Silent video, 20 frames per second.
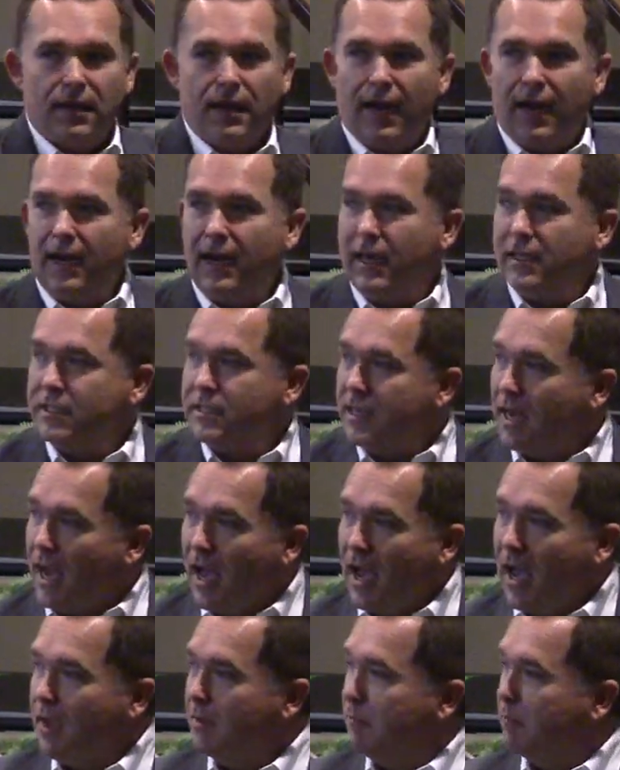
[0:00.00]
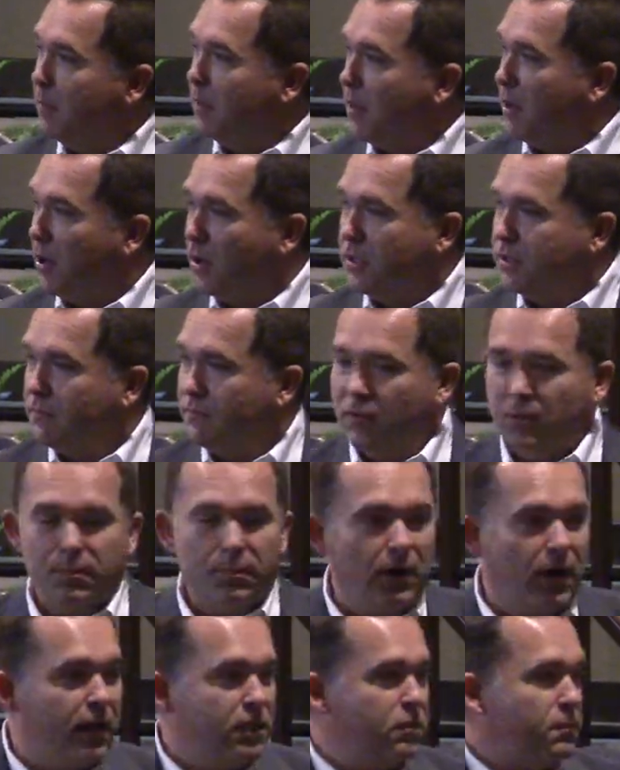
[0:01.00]
And it's not because of the
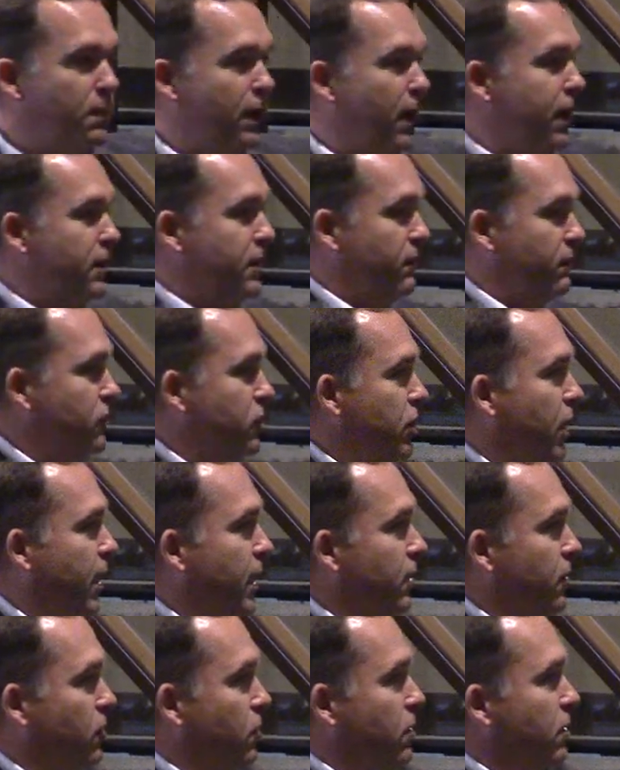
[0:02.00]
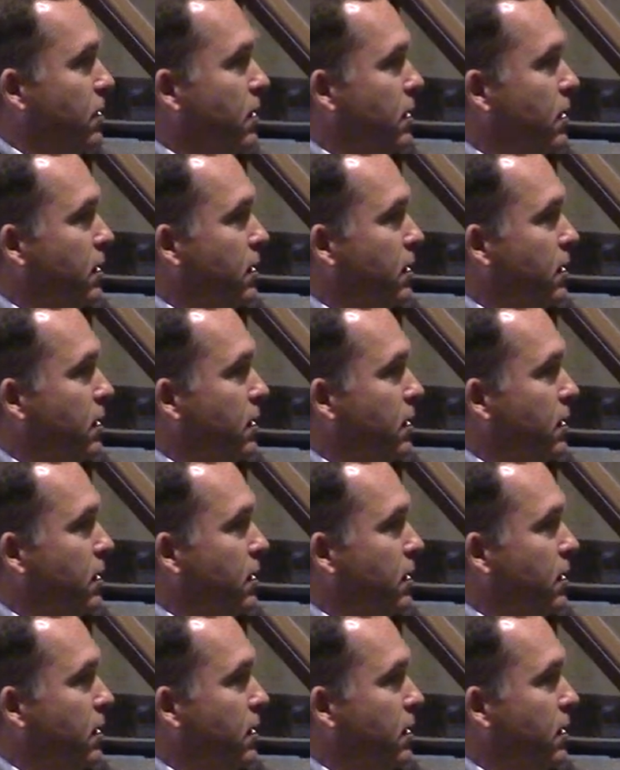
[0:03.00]
prospect of jail.